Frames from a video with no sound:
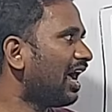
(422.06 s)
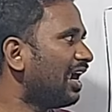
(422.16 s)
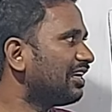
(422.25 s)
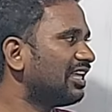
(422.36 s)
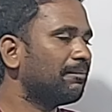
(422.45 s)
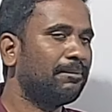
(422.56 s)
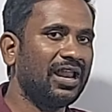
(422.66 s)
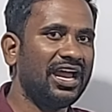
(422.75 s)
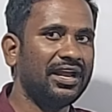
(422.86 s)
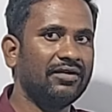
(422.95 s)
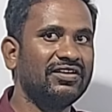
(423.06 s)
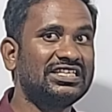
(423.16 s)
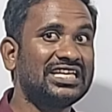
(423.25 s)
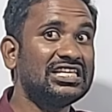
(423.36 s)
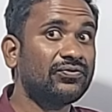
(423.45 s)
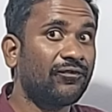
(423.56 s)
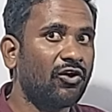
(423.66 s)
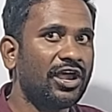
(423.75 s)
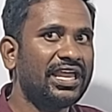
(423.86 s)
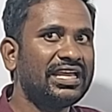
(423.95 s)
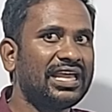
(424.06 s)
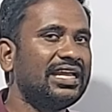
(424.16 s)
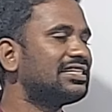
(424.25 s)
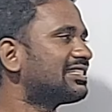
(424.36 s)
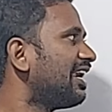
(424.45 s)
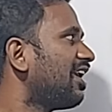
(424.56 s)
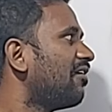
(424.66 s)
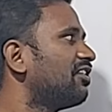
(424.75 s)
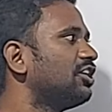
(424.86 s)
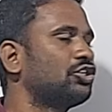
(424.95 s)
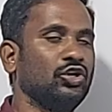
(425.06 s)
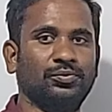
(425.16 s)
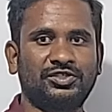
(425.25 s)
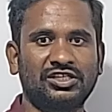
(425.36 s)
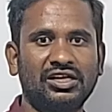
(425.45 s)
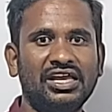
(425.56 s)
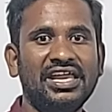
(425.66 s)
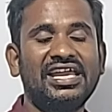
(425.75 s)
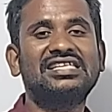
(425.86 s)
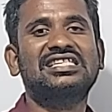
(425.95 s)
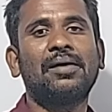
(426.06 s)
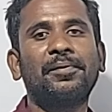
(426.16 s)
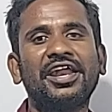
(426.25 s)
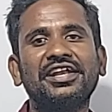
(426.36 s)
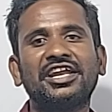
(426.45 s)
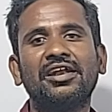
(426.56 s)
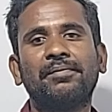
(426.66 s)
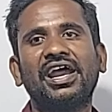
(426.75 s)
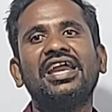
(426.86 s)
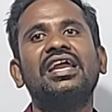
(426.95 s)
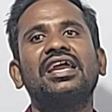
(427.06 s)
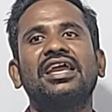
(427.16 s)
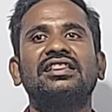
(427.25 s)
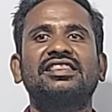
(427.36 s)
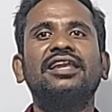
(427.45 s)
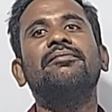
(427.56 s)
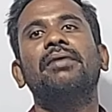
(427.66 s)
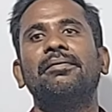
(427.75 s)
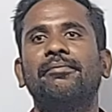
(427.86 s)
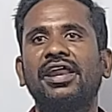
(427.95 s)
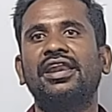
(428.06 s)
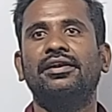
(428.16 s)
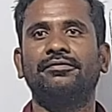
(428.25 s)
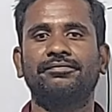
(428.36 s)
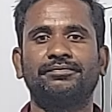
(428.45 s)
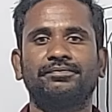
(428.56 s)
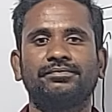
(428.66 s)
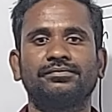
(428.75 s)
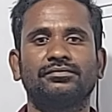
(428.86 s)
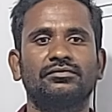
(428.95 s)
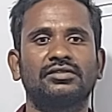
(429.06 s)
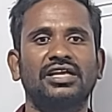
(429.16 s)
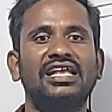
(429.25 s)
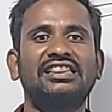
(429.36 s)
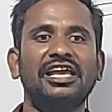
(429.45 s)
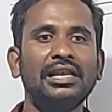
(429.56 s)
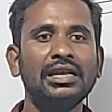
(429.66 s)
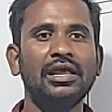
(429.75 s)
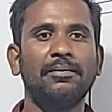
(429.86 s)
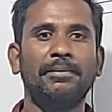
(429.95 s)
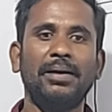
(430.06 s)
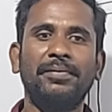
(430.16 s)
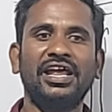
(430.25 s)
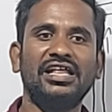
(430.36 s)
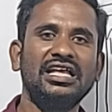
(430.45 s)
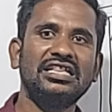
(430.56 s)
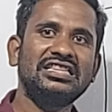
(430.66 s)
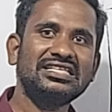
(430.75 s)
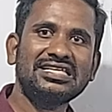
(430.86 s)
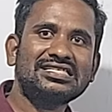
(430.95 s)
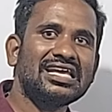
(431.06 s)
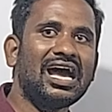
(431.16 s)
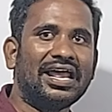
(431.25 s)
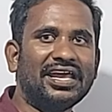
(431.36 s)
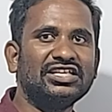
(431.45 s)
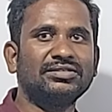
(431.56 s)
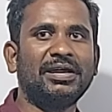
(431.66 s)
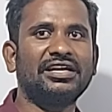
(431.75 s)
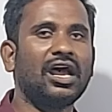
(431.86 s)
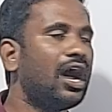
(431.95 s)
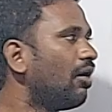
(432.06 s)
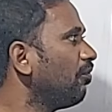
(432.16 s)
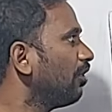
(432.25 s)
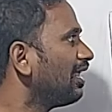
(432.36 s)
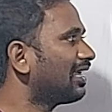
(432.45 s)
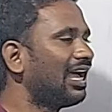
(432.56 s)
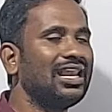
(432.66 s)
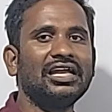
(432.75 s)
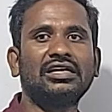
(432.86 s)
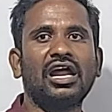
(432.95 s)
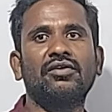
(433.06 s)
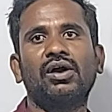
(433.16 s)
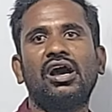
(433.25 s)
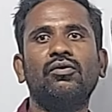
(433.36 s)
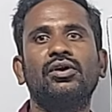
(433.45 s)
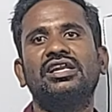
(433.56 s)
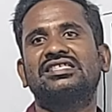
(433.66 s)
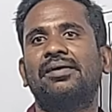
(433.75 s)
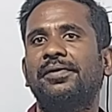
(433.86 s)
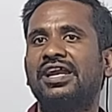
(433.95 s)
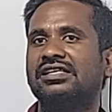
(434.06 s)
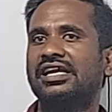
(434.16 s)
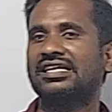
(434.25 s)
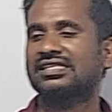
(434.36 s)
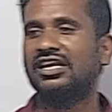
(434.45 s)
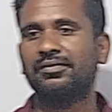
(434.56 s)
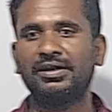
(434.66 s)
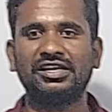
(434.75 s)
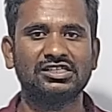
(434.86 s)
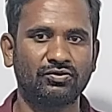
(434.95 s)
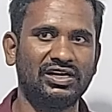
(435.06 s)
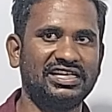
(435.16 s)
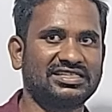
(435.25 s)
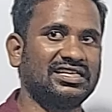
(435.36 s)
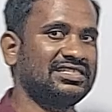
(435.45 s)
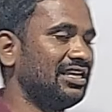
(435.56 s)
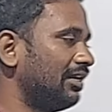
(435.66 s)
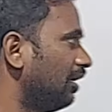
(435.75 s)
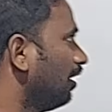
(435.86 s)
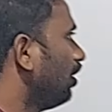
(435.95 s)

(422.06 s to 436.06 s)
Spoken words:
and the blood which is flowing inside of the tubes is separated by a thin membrane. This is the arrangement. How we will collect and how we will separate the excretory materials we will discuss here.